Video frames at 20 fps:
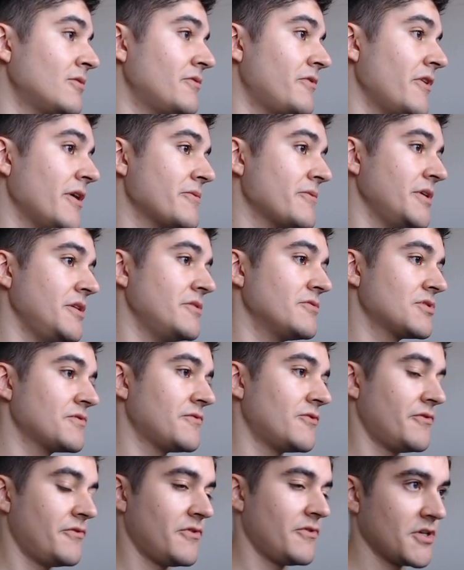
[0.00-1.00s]
very
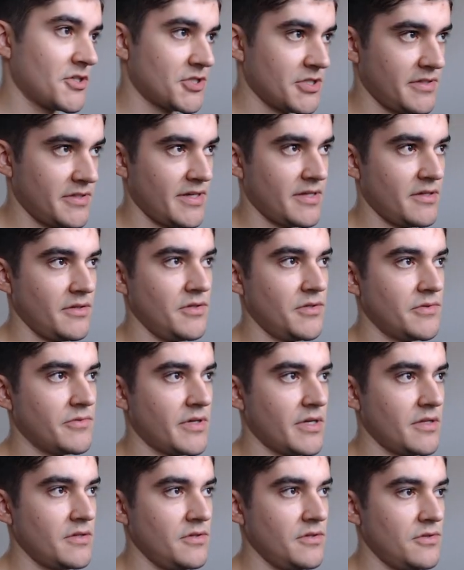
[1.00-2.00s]
useful function that you
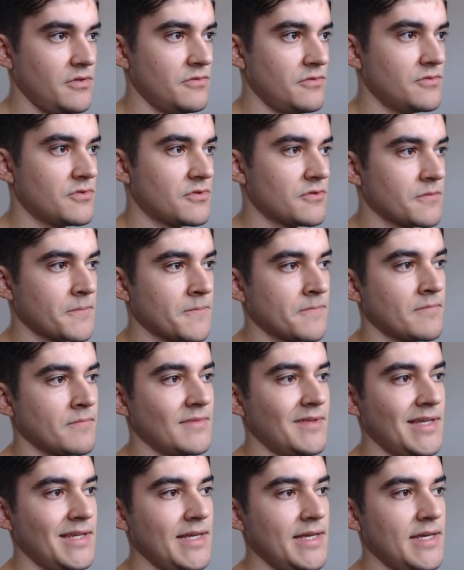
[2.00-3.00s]
can use
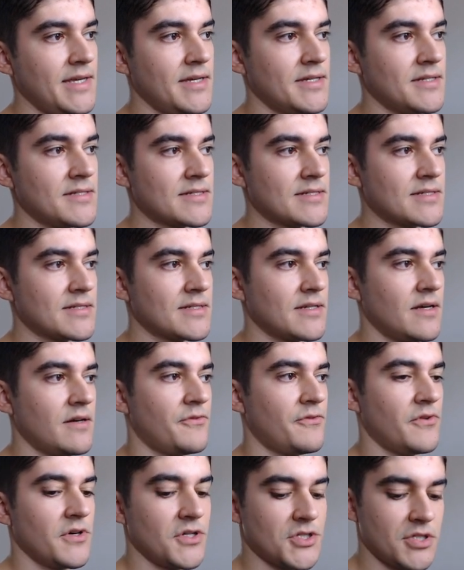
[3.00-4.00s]
is a
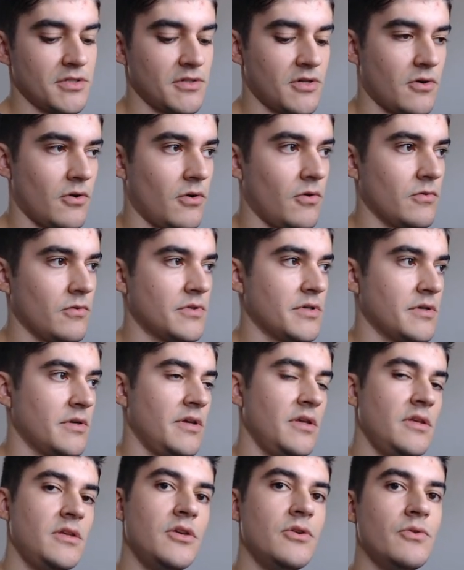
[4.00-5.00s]
function called
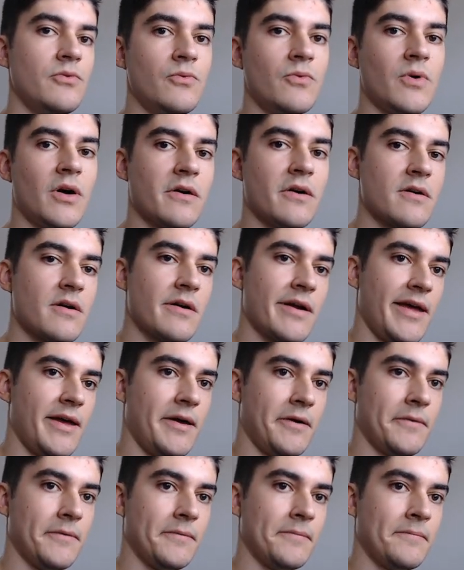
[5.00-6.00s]

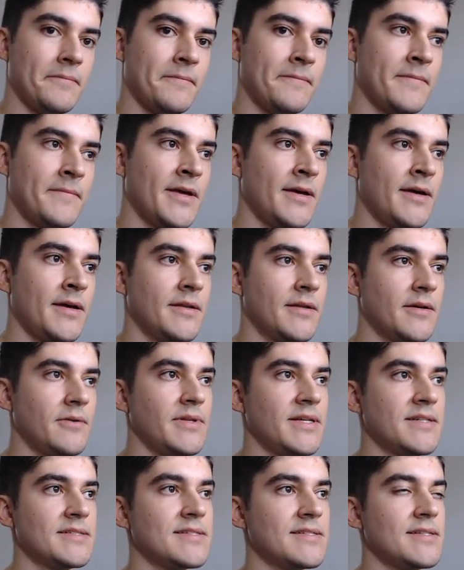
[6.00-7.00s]
URL. Now
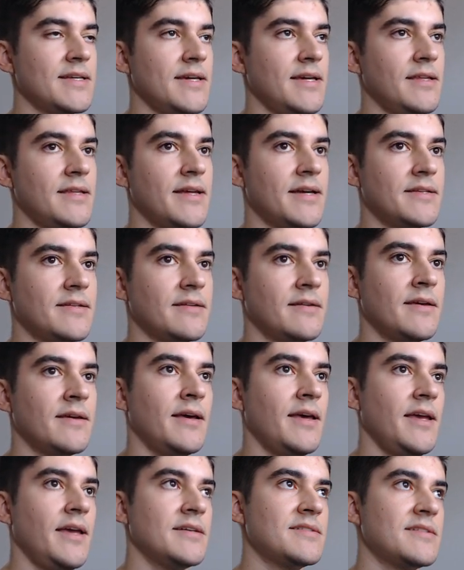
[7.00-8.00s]
let's say that
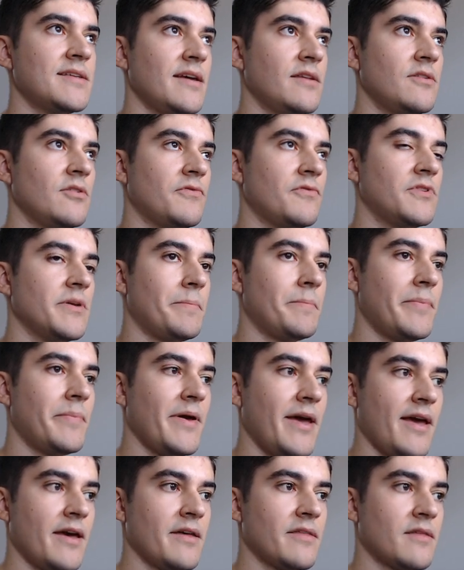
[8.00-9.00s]
instead of the
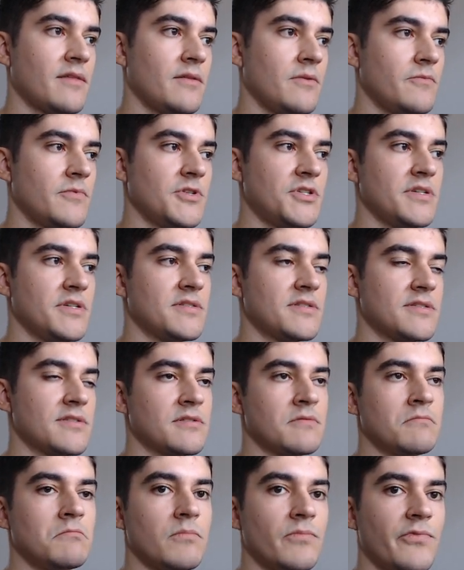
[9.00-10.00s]
path, which
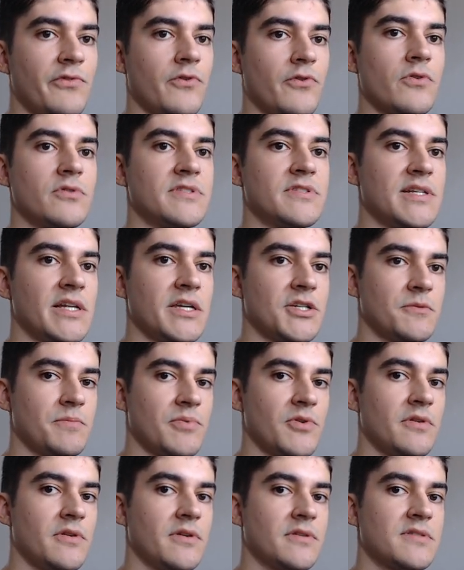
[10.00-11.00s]
is
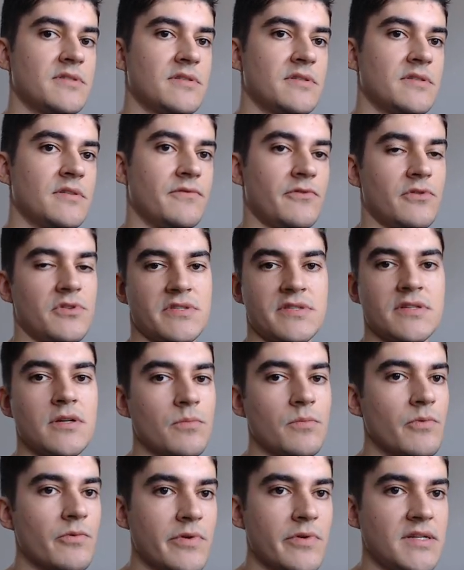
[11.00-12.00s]
/products, for
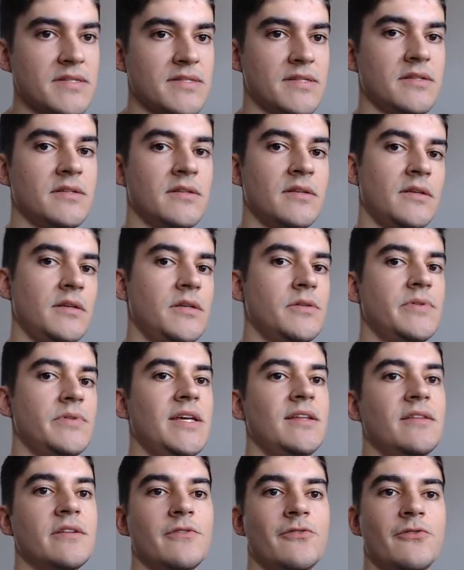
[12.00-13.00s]
some reason you
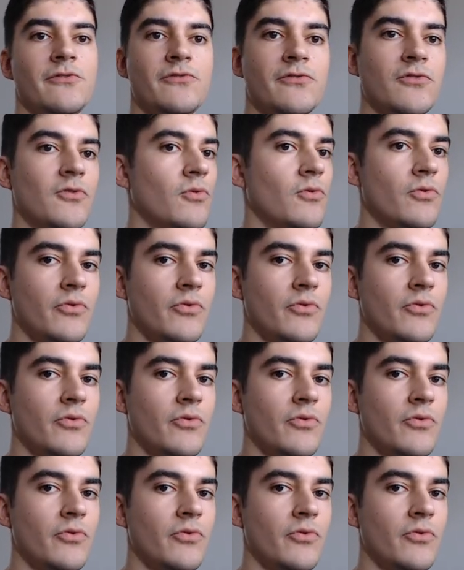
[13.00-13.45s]
need the full